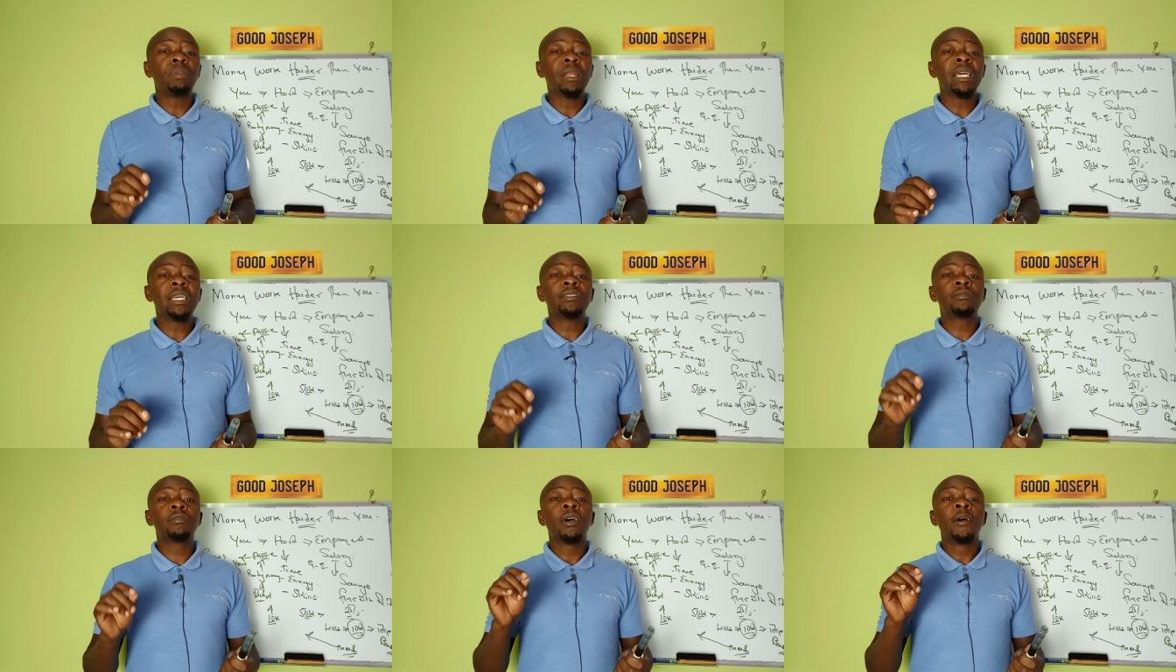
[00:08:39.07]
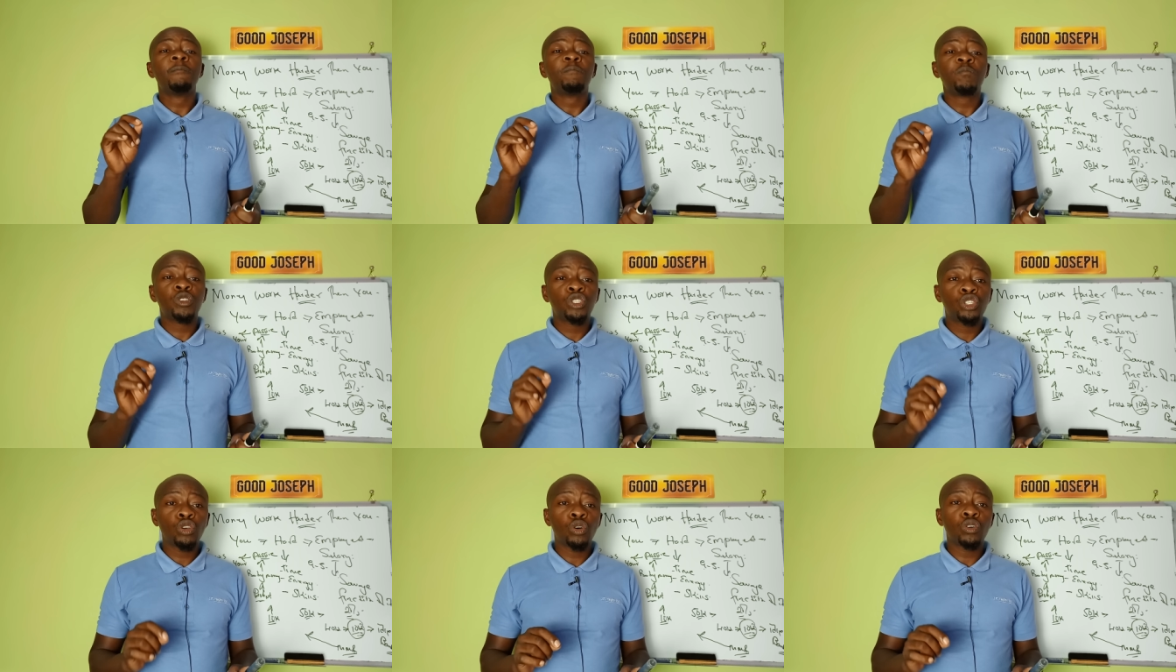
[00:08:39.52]
please
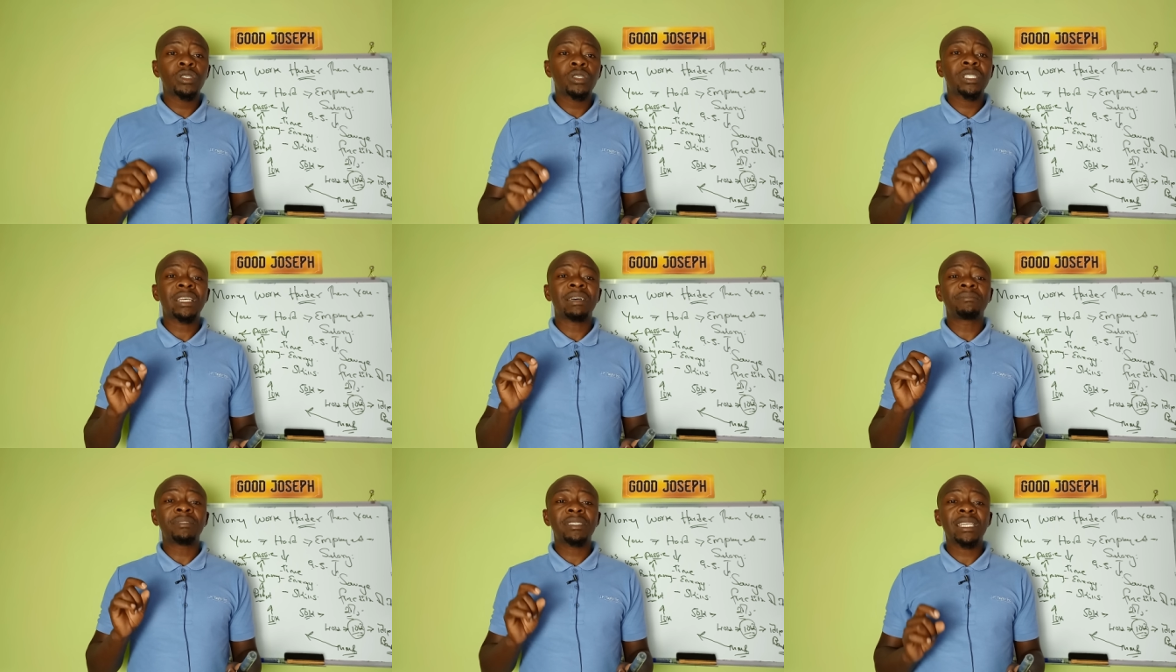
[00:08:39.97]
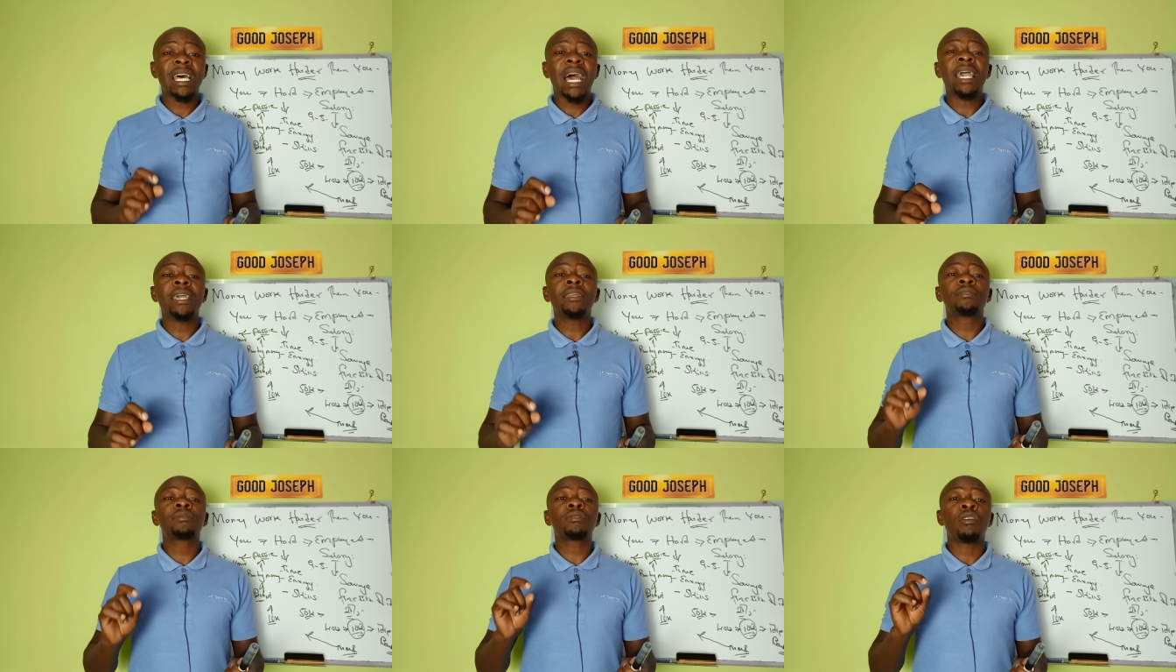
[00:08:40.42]
show some
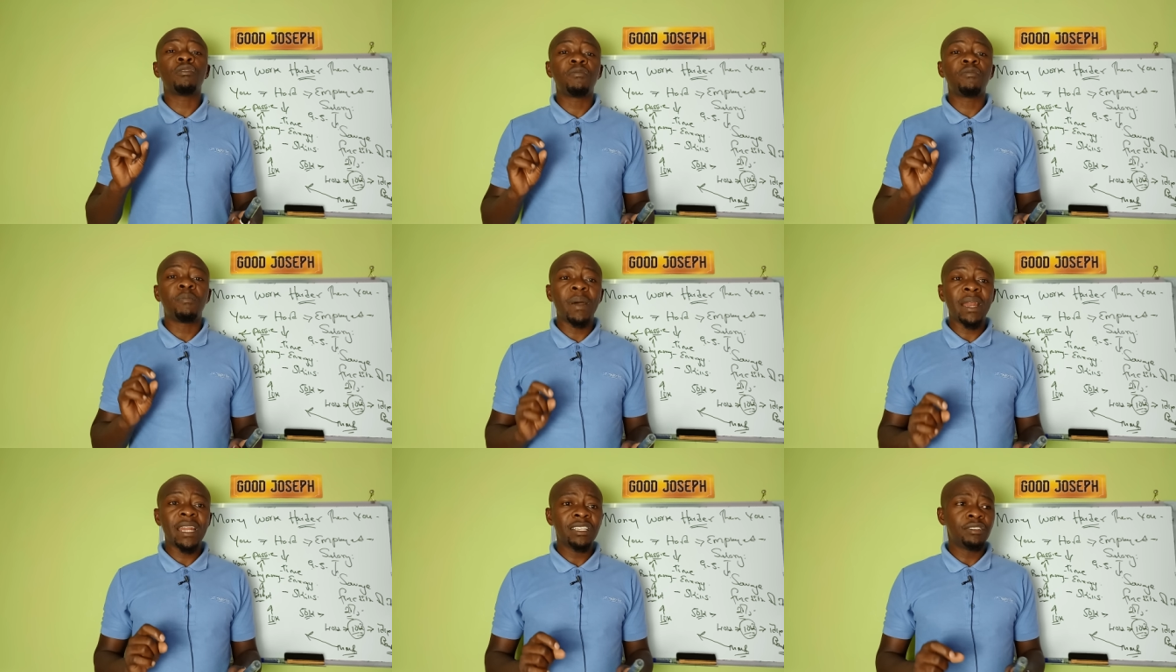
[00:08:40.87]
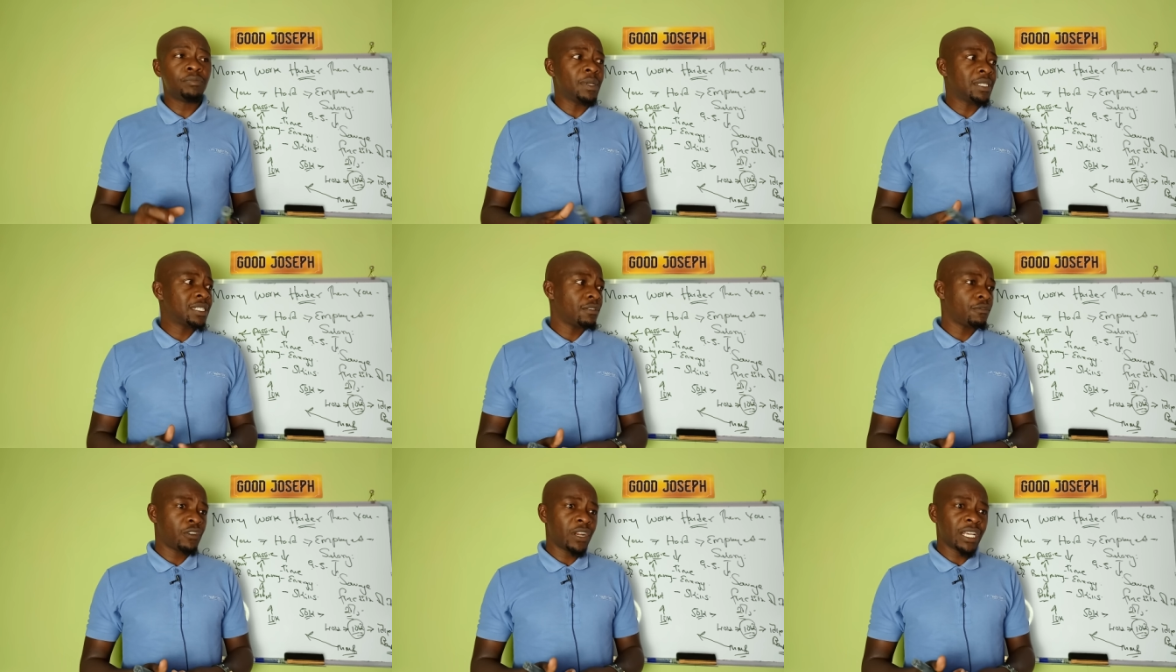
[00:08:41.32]
signs of
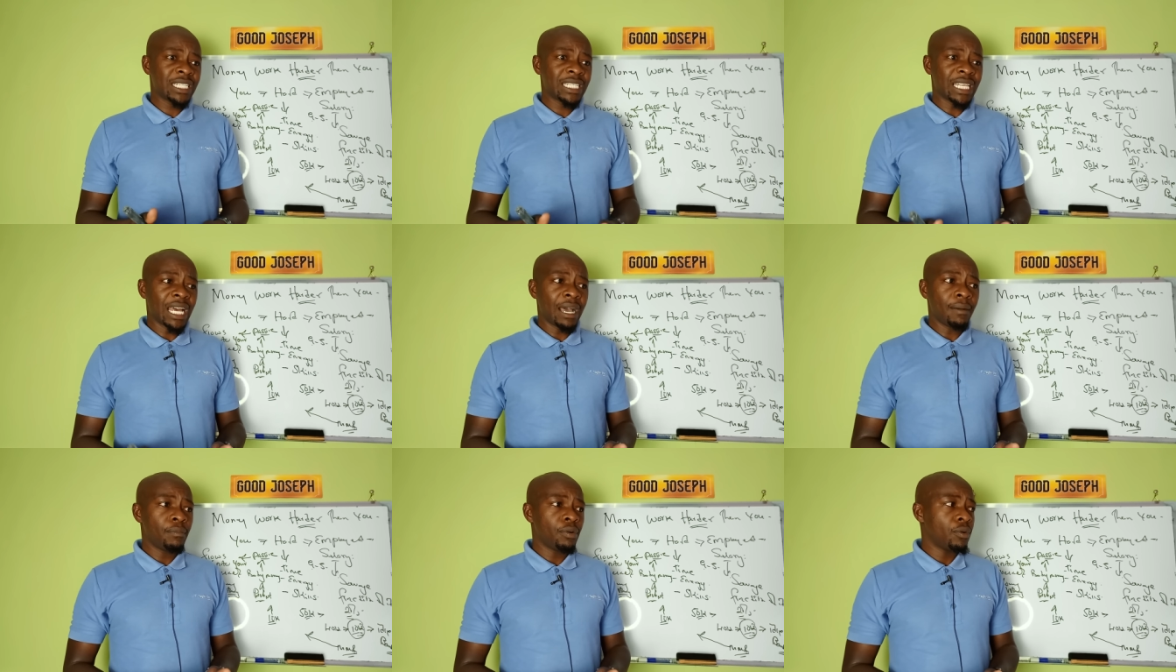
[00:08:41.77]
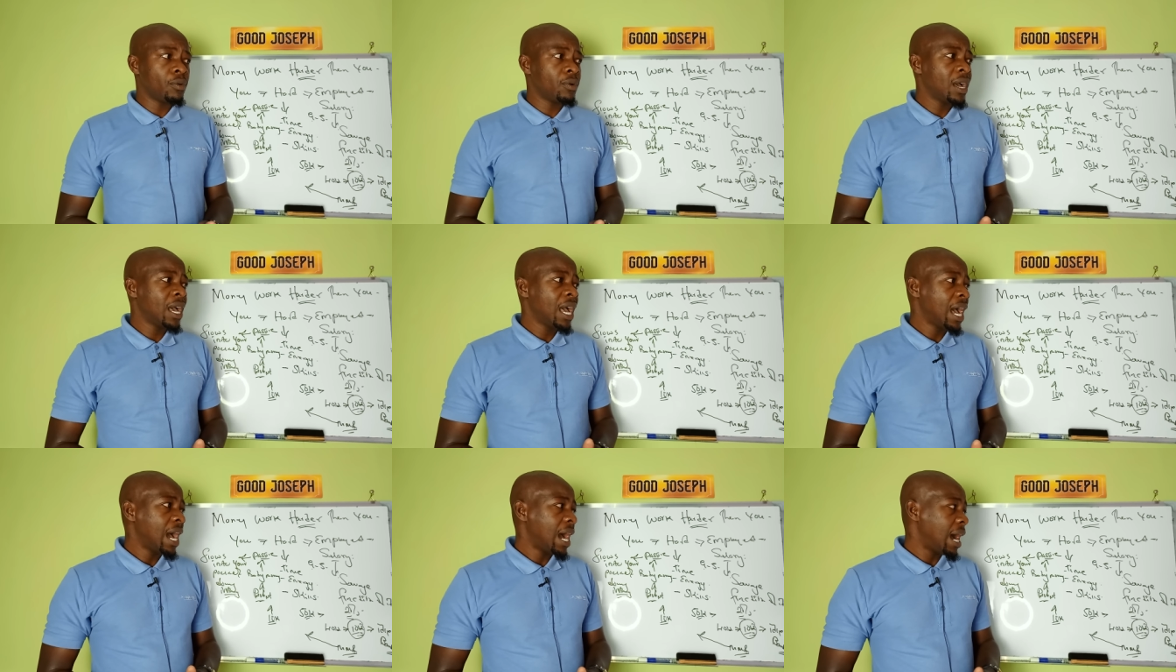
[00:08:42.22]
management. For
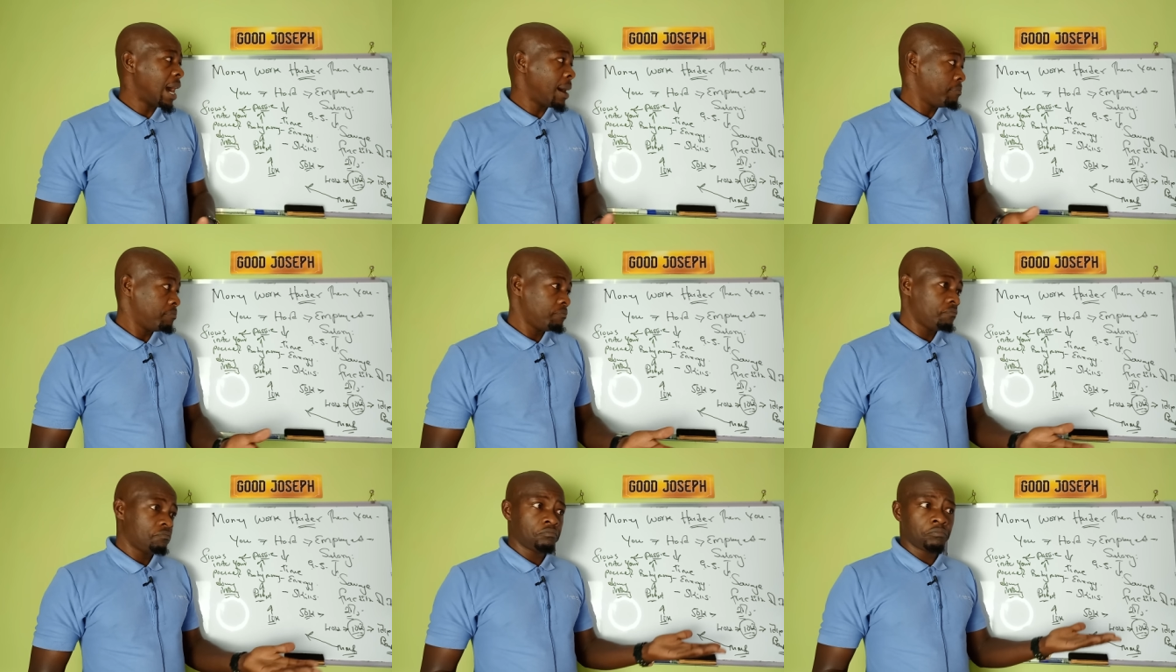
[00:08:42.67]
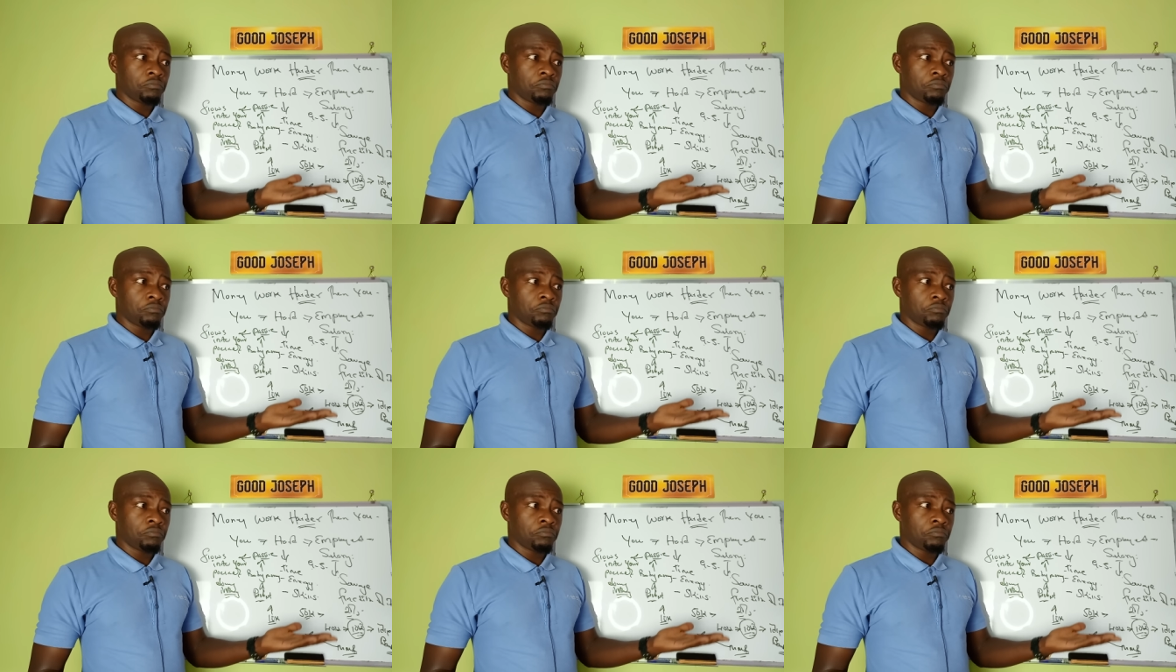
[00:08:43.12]
example, I'm